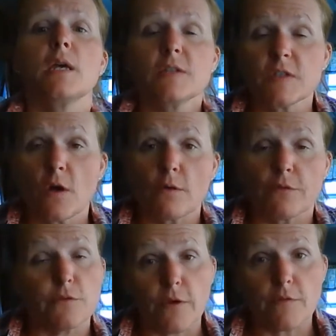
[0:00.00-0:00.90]
So if
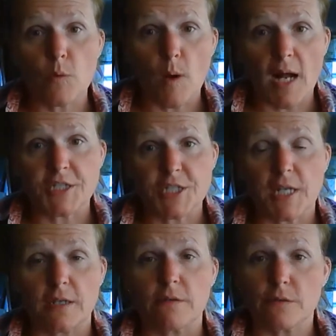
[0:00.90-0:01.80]
you've ever watched
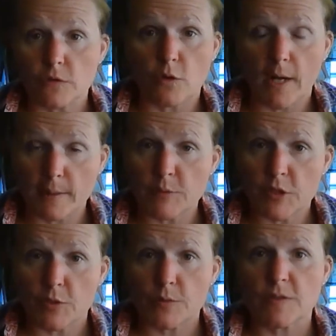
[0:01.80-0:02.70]
any of those crime
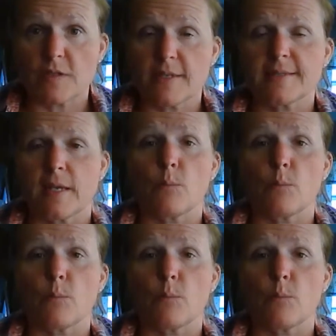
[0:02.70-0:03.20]
shows and they say,